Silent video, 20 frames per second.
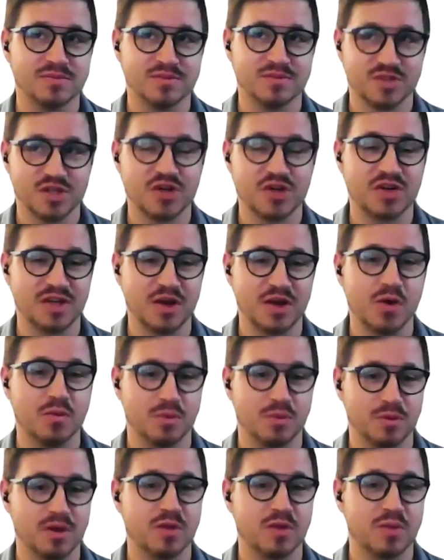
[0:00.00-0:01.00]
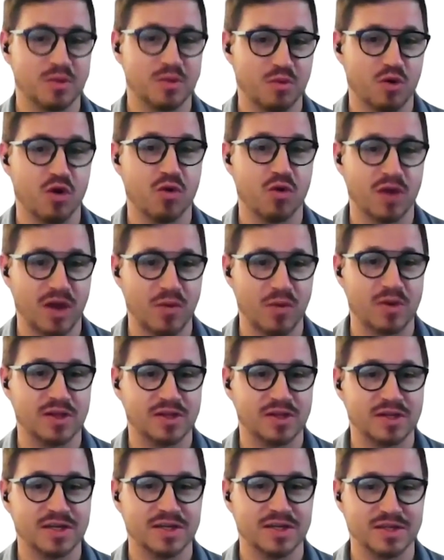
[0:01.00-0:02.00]
generally a little bit more okay
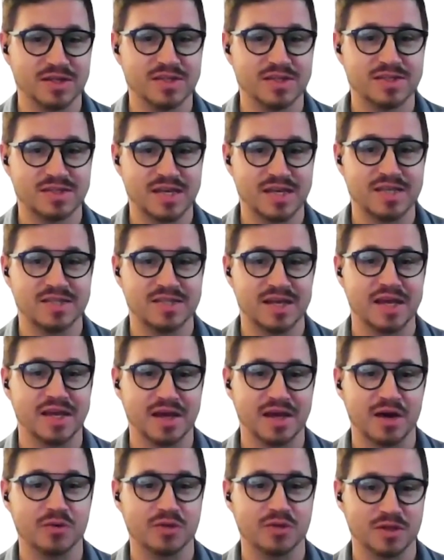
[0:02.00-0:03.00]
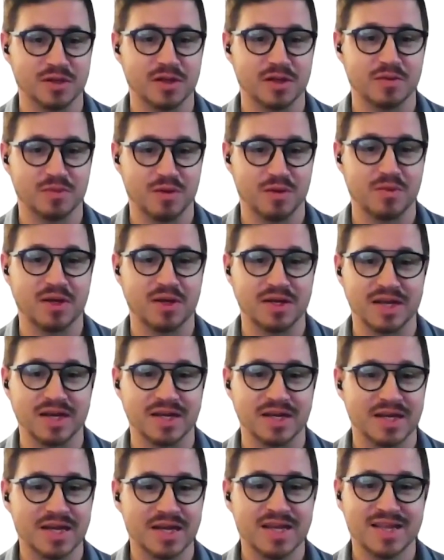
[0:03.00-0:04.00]
with saying out in public
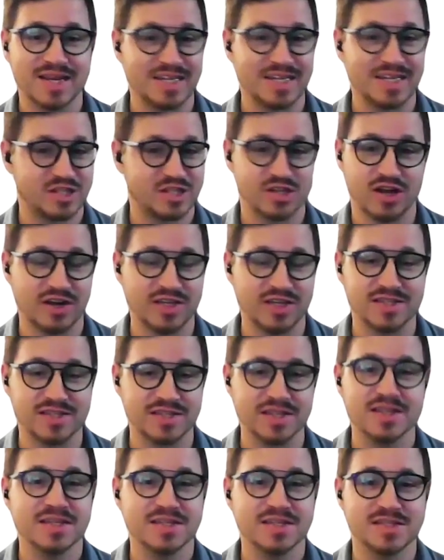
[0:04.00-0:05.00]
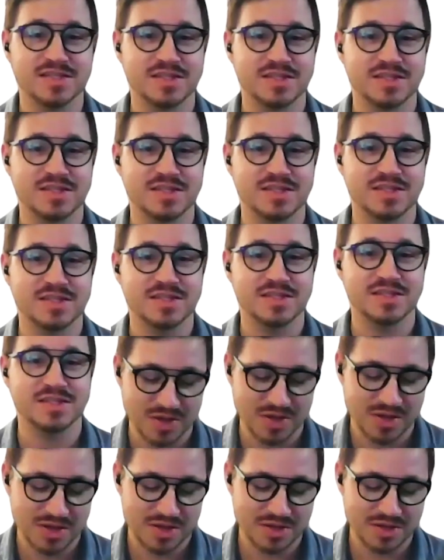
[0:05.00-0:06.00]
that it's not easy. It's just
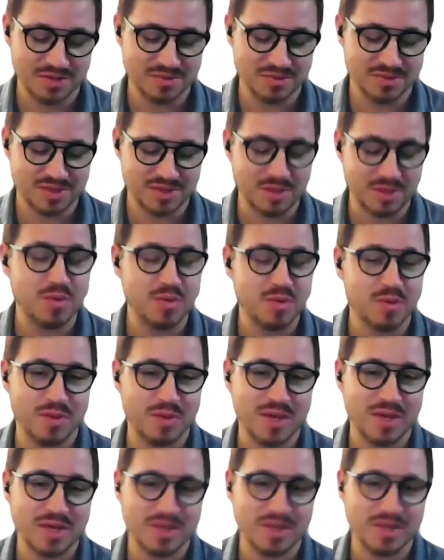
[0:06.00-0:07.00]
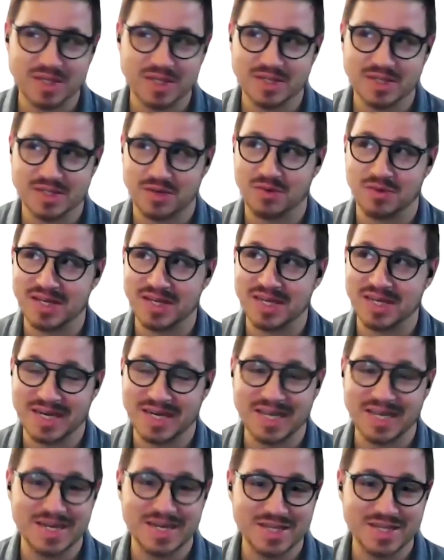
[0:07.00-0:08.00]
some people make it sound like it
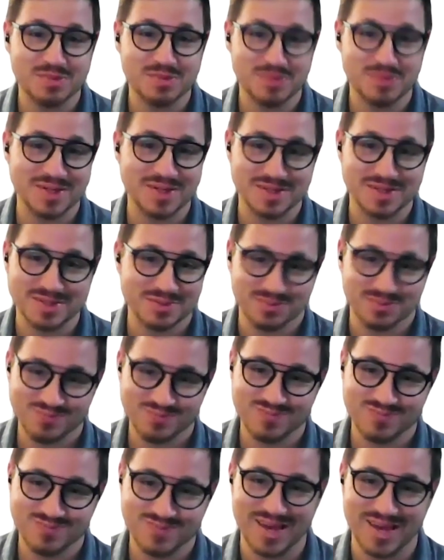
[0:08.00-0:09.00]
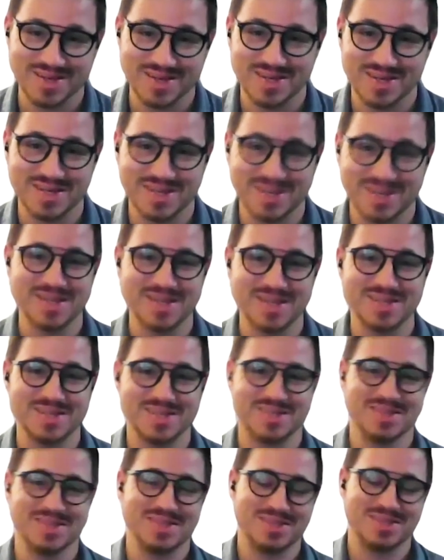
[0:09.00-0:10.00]
is, but it
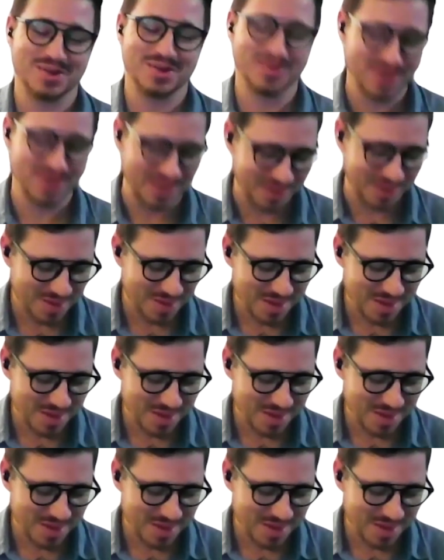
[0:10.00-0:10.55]
is. It's not really.